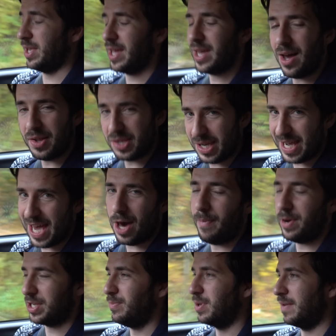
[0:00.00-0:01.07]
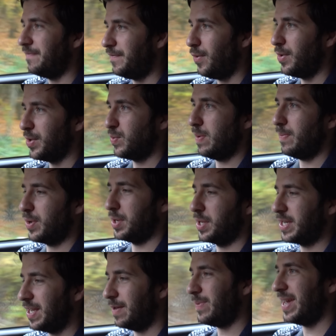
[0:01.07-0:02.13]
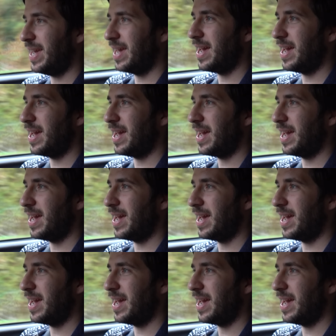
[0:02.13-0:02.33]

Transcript: I can't tell you how much I'm looking forward to it, because it's going to be